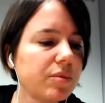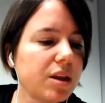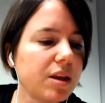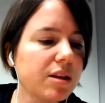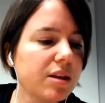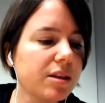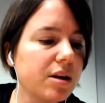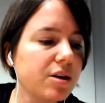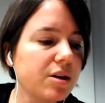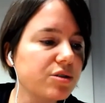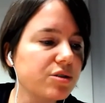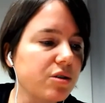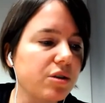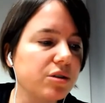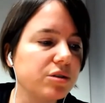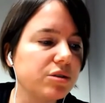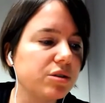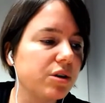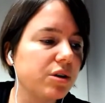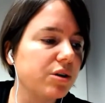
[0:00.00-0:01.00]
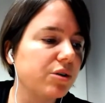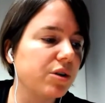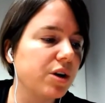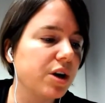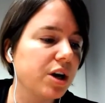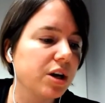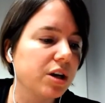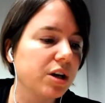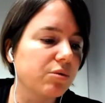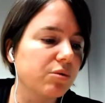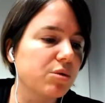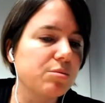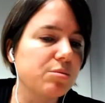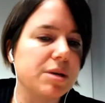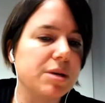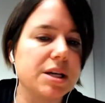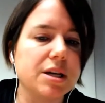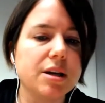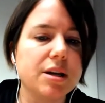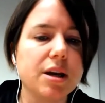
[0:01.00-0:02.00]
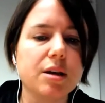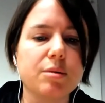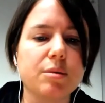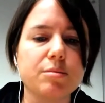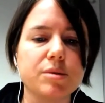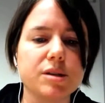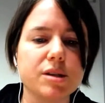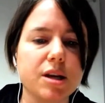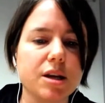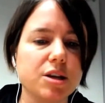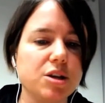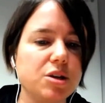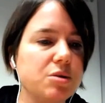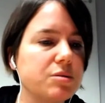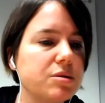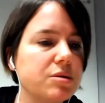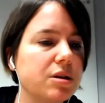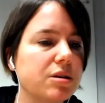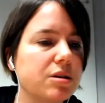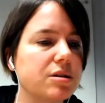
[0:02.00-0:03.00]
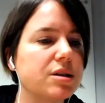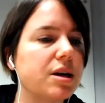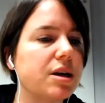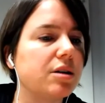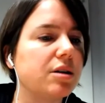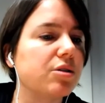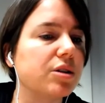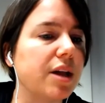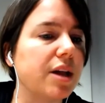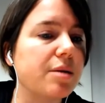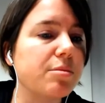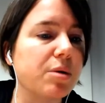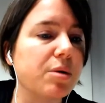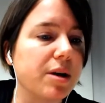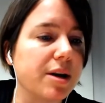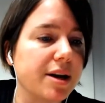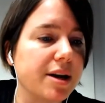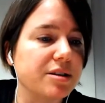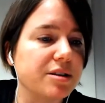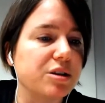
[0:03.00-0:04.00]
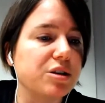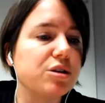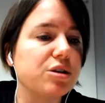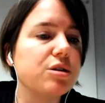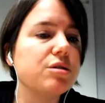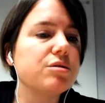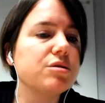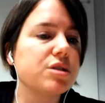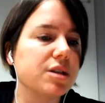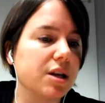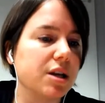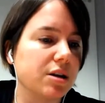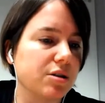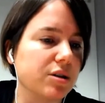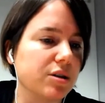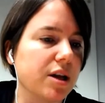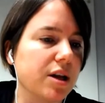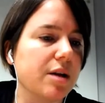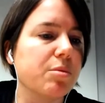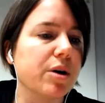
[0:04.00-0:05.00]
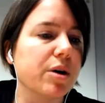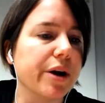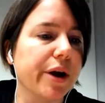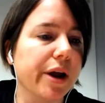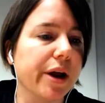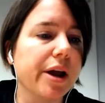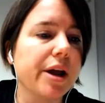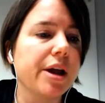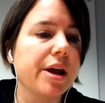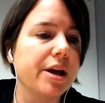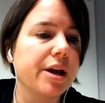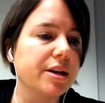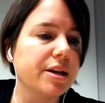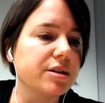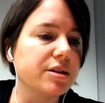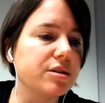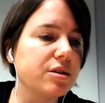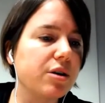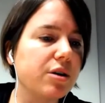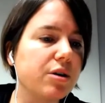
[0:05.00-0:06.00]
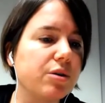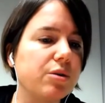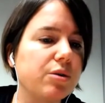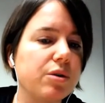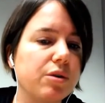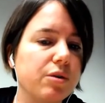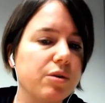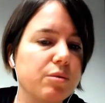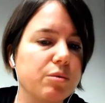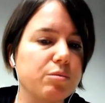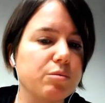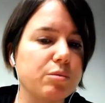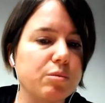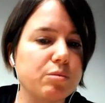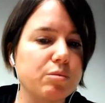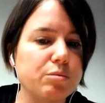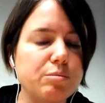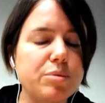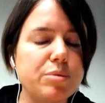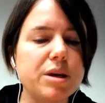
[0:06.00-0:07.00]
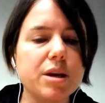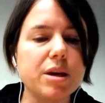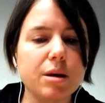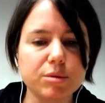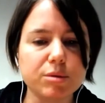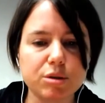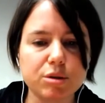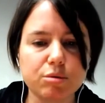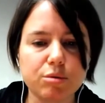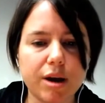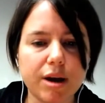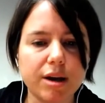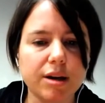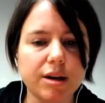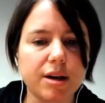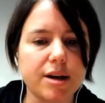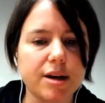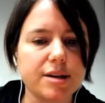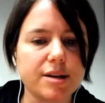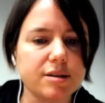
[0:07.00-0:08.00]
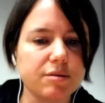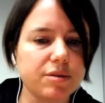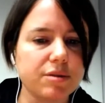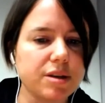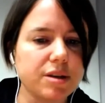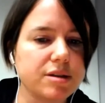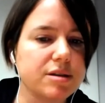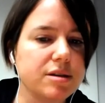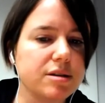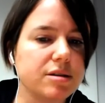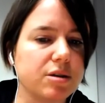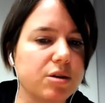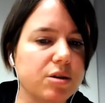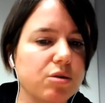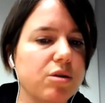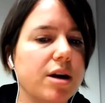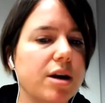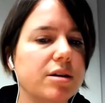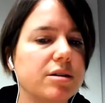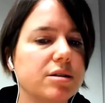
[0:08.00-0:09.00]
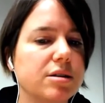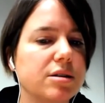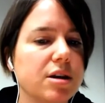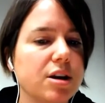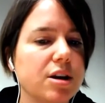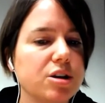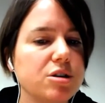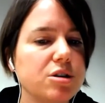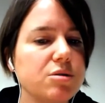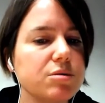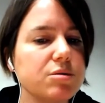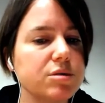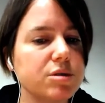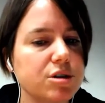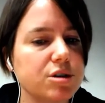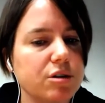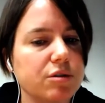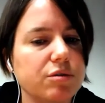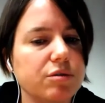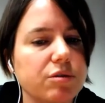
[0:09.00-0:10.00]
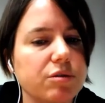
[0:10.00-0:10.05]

There's also Ruby idioms, and using the standard library. It has a huge standard library, and so being able to recognize if this is a correct usage of